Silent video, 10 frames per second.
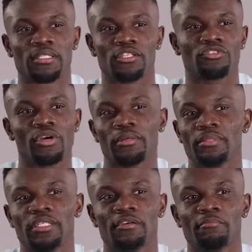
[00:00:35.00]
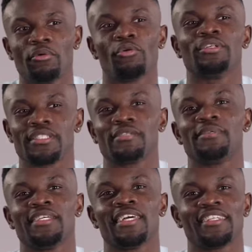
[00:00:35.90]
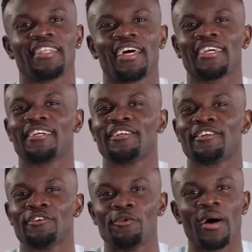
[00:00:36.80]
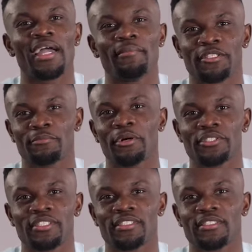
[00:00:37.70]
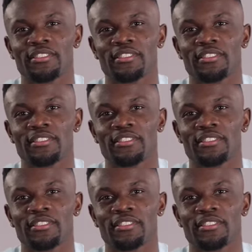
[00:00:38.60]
incredibly important to me and like who I am as a person.